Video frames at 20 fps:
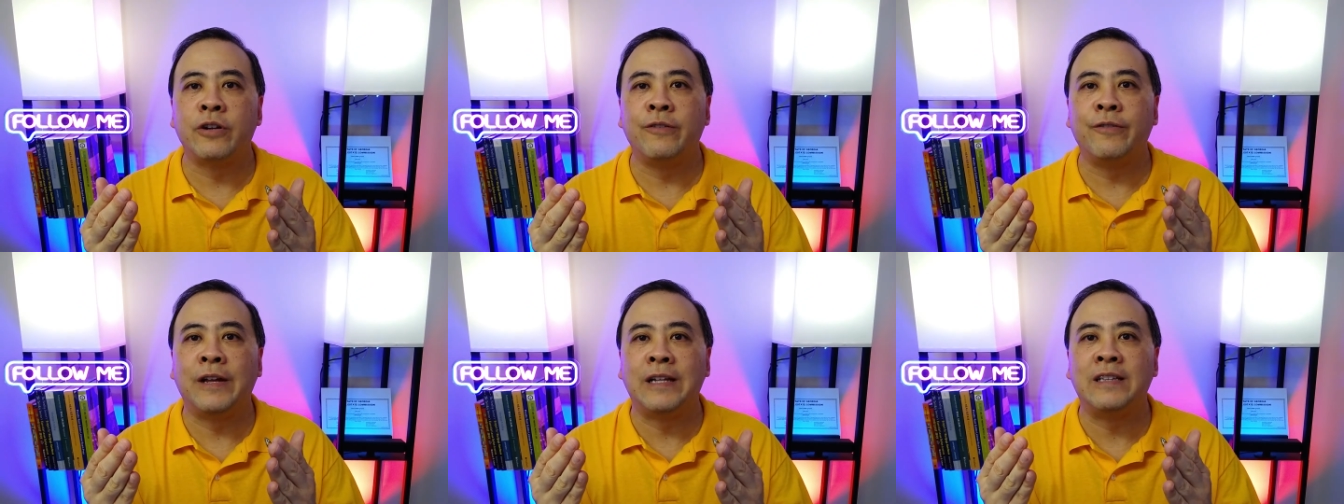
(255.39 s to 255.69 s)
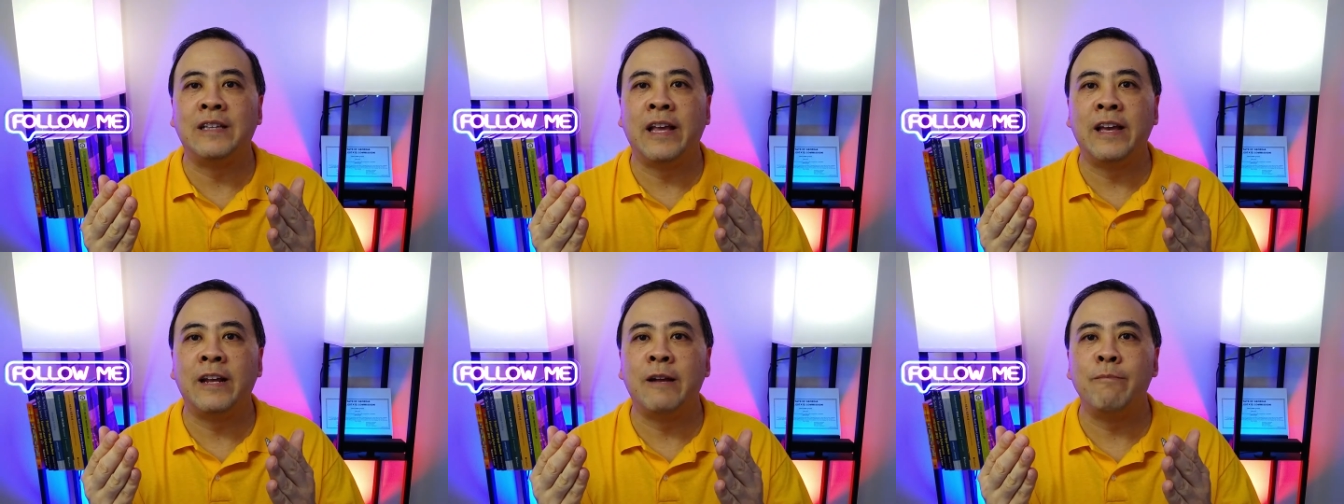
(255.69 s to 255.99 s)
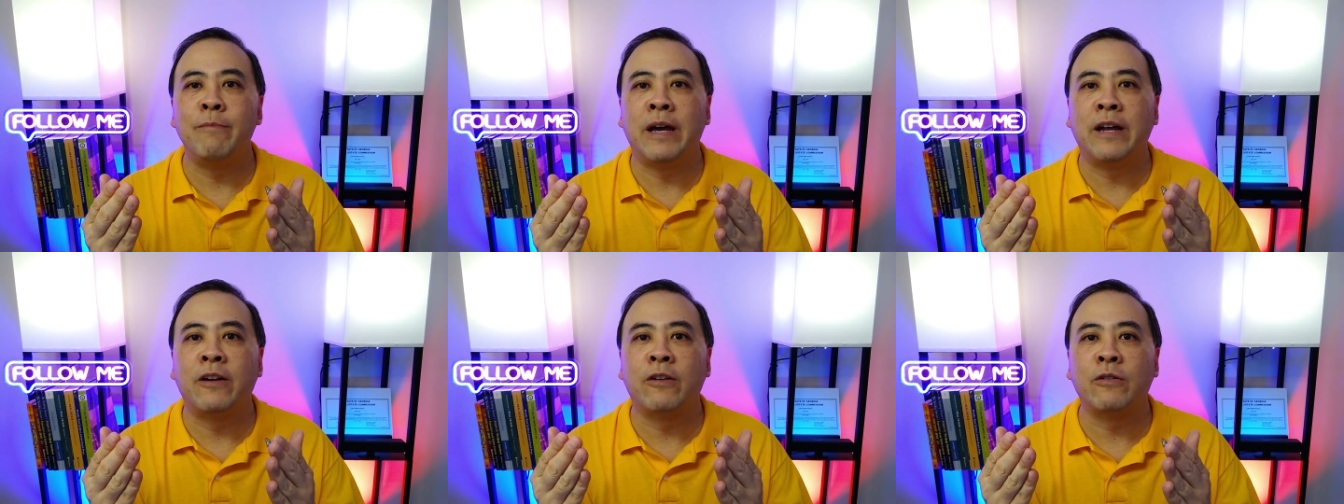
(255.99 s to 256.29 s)
of Atlanta
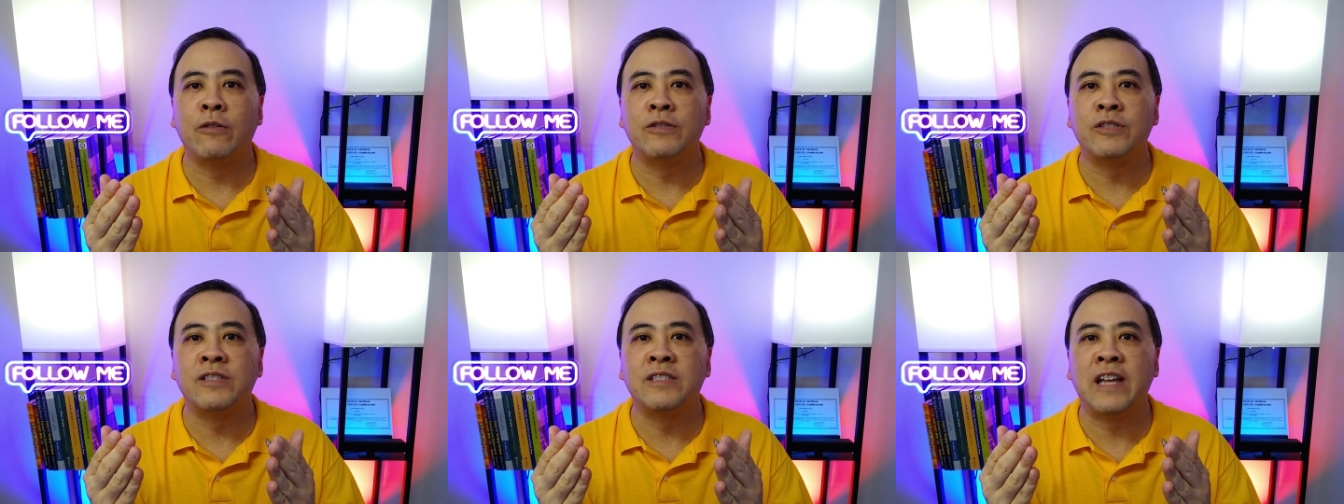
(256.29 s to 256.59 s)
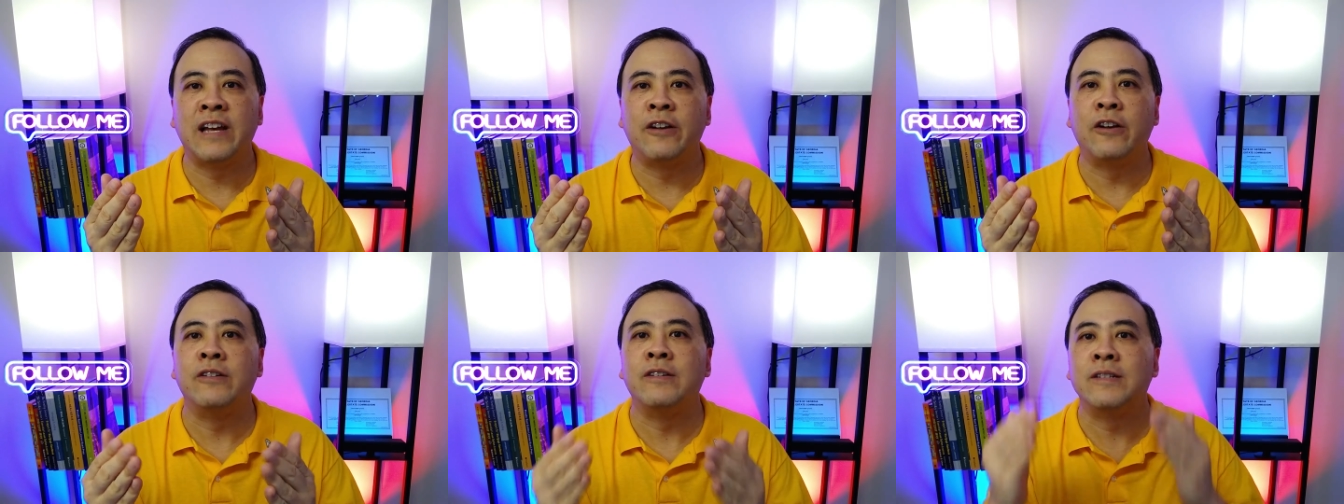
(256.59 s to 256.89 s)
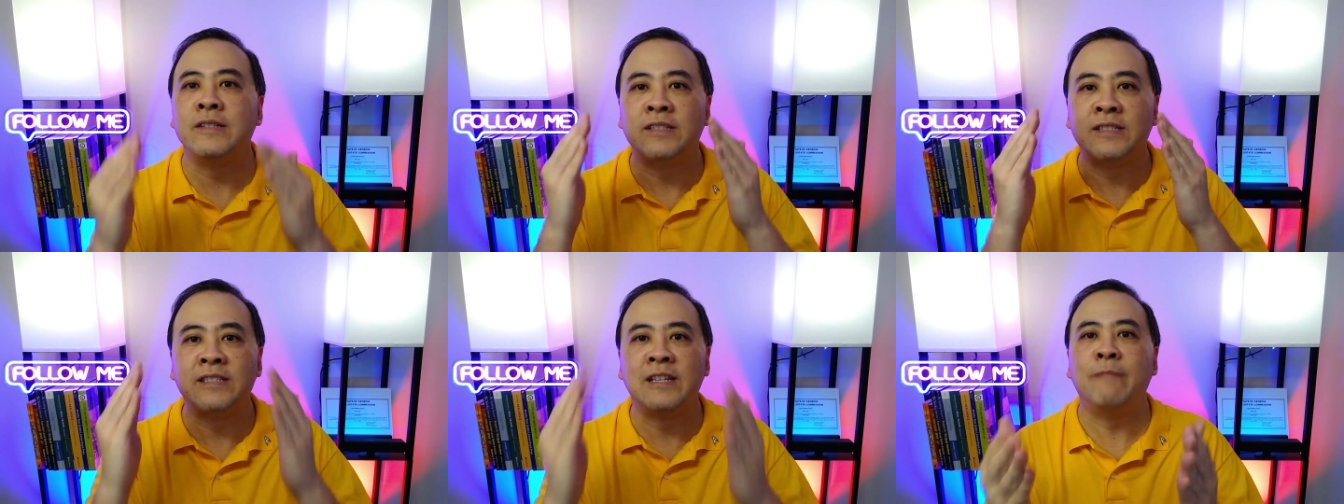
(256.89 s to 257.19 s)
Medical Center
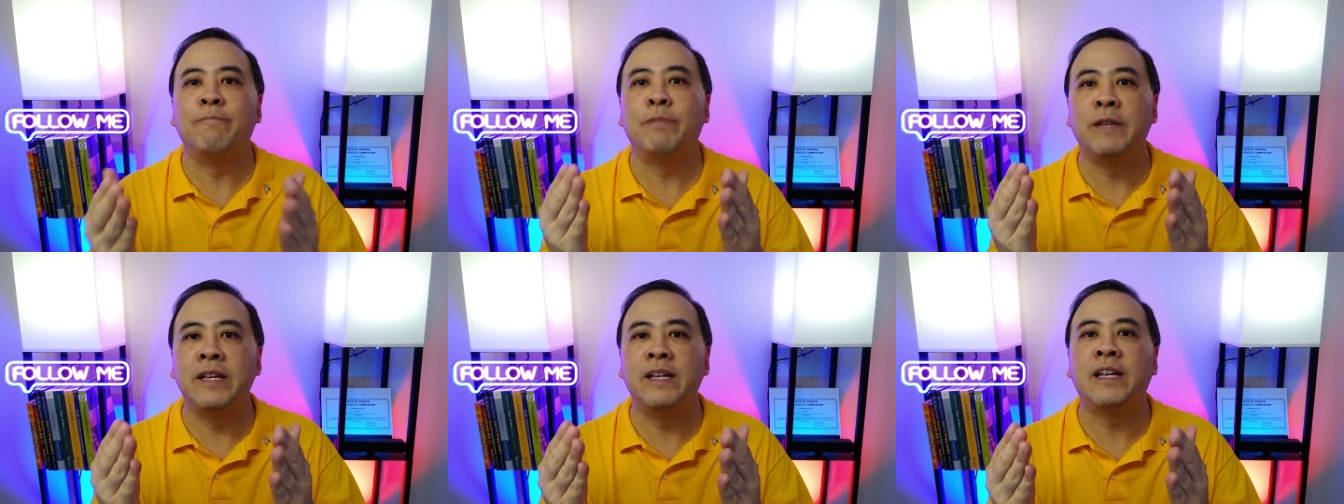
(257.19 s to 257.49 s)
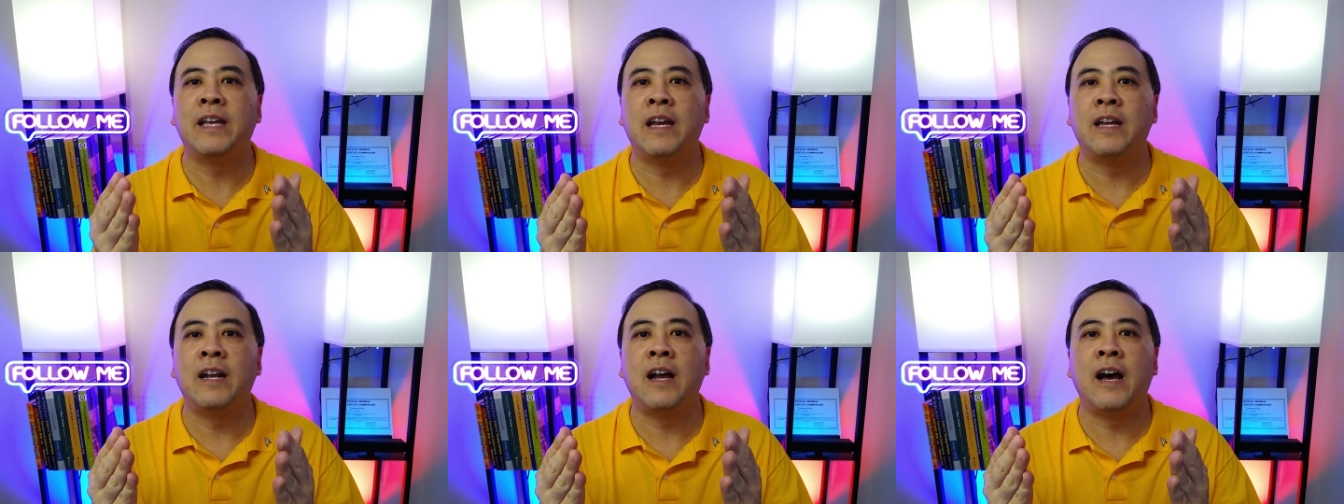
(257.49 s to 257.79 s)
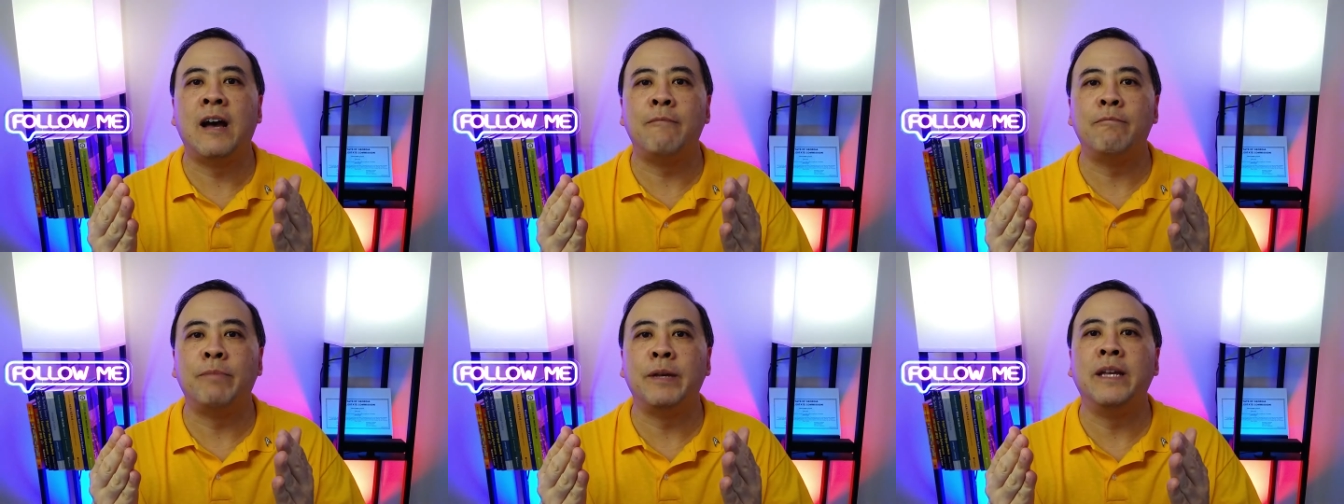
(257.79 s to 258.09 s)
simply
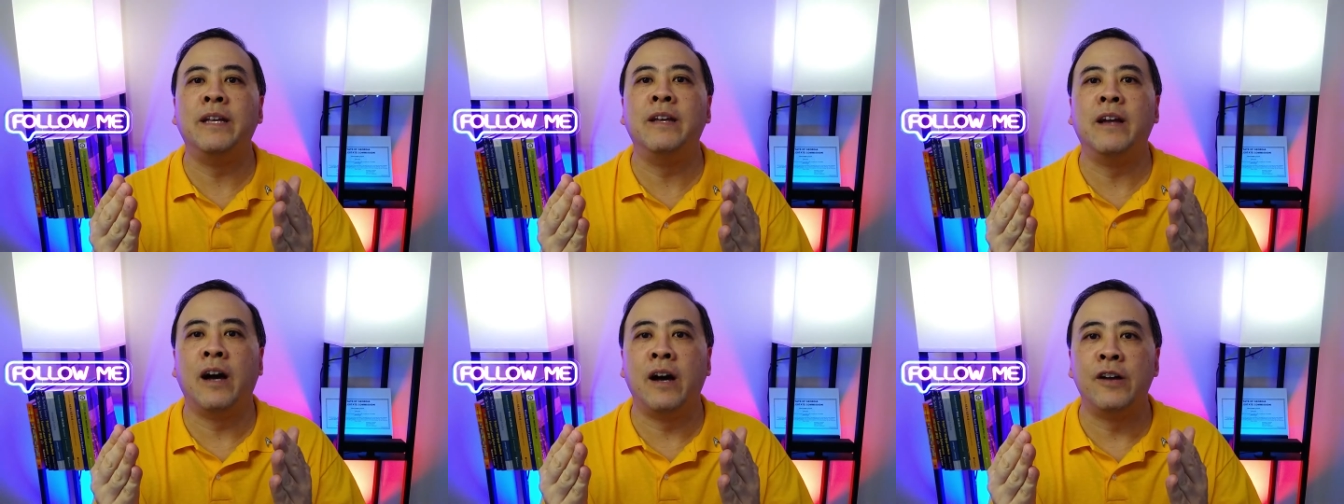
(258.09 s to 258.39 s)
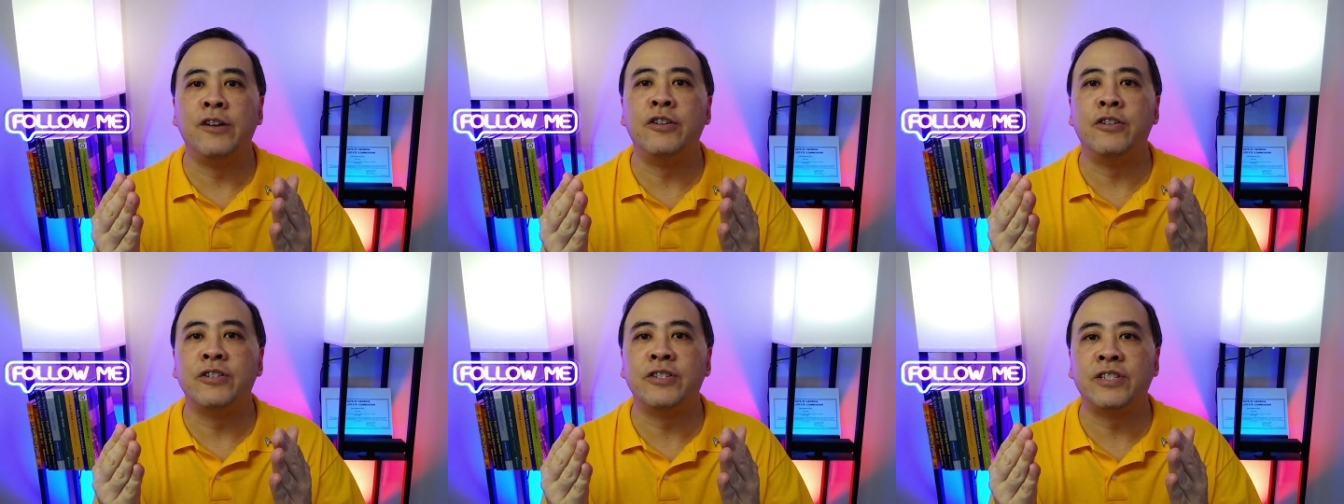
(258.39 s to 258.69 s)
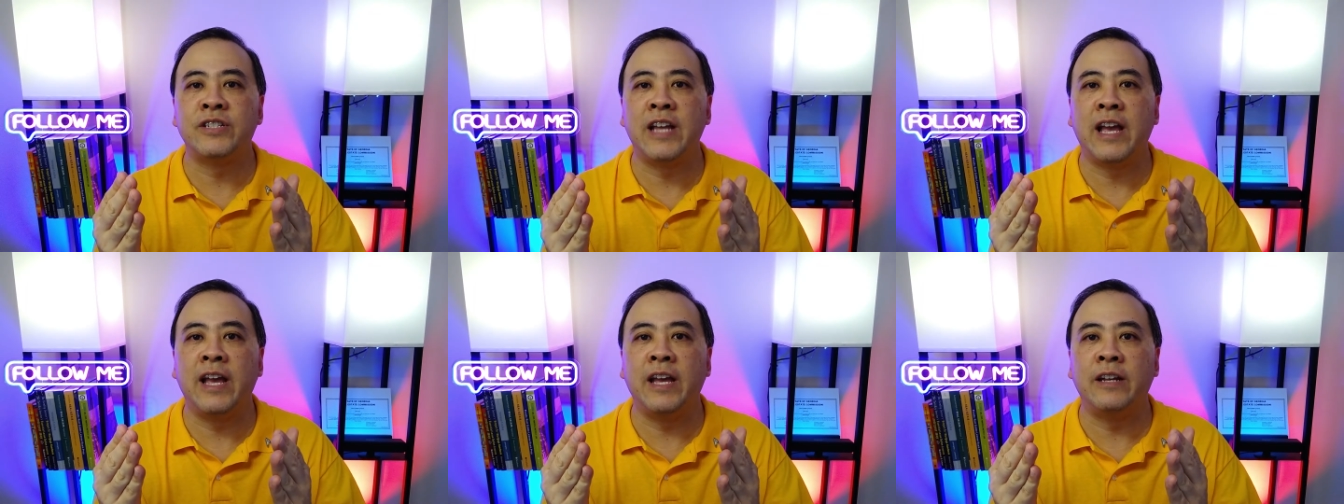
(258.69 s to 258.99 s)
cannot be
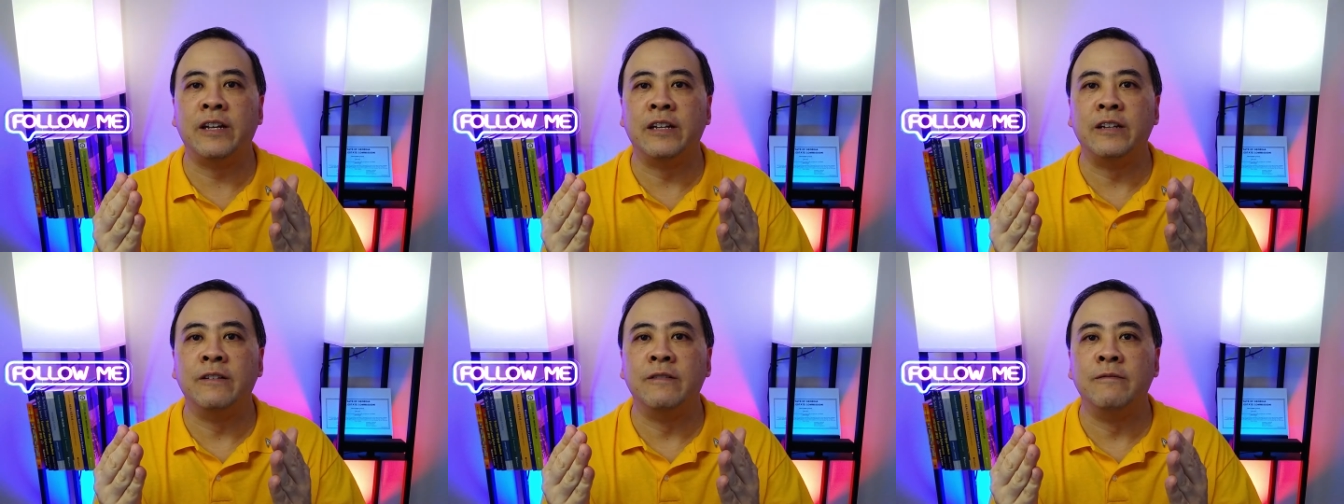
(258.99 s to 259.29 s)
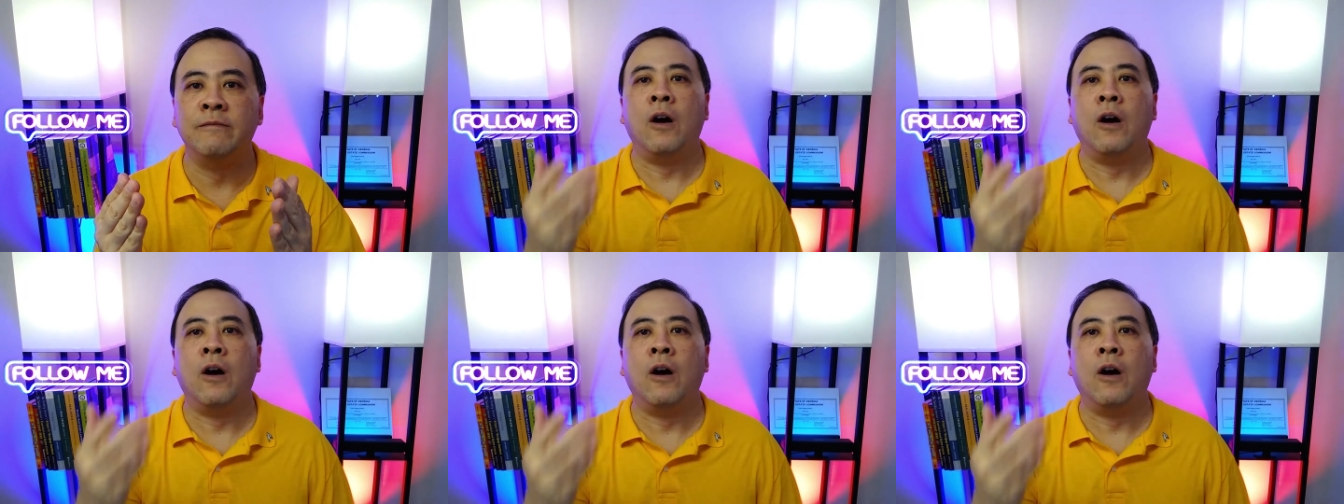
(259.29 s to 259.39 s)
understated.